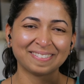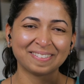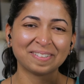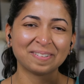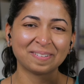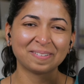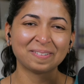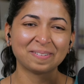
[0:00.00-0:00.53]

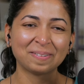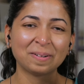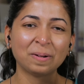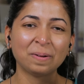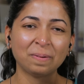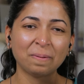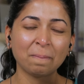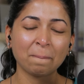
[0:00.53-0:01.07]

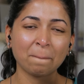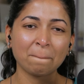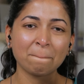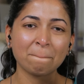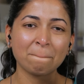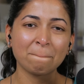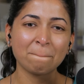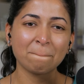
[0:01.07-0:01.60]

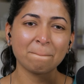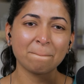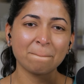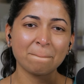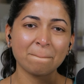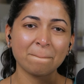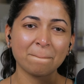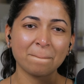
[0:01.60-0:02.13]

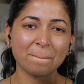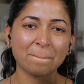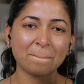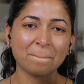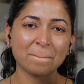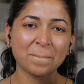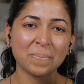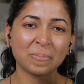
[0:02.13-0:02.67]

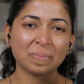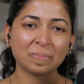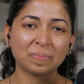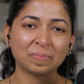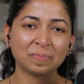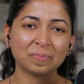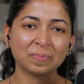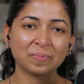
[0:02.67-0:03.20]

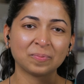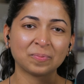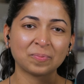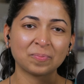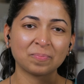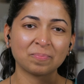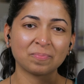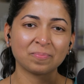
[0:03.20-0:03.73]

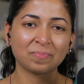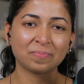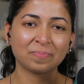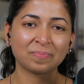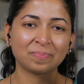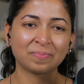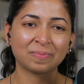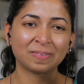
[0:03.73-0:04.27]

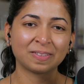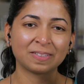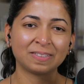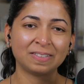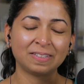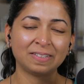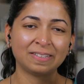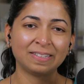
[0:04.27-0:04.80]

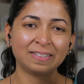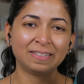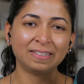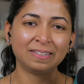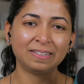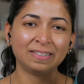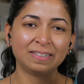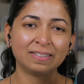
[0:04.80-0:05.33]

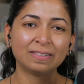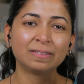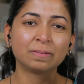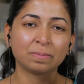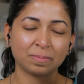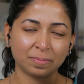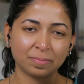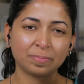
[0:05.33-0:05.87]

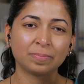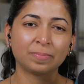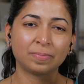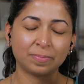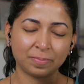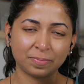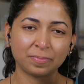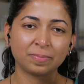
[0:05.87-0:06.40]

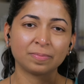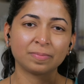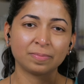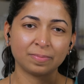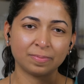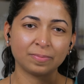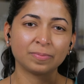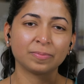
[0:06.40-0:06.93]

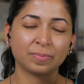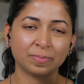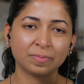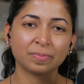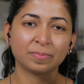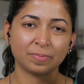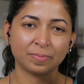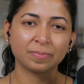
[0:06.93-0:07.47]
This person isn't speaking.